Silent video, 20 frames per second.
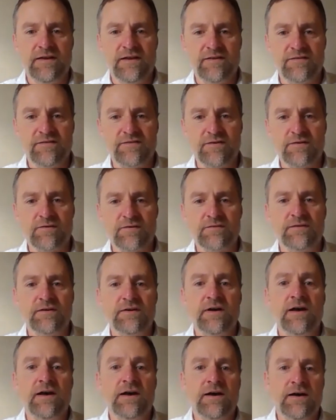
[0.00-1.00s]
And so
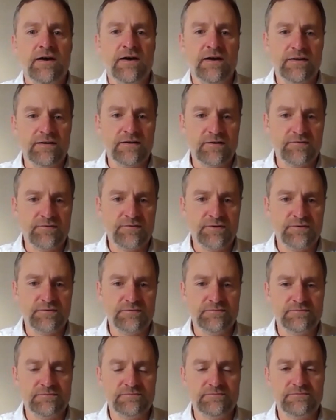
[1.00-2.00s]
I love
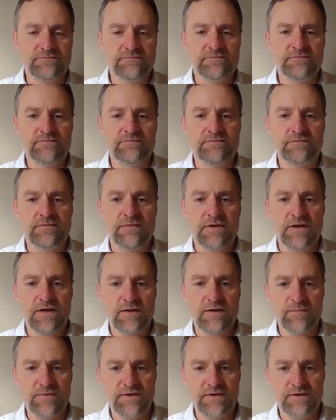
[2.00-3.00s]
you.
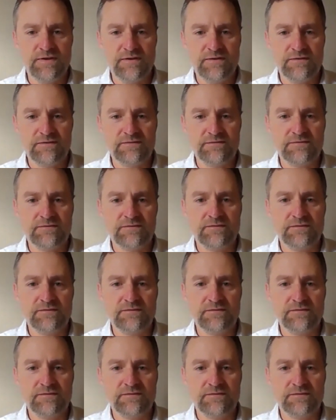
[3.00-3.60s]
I'm here.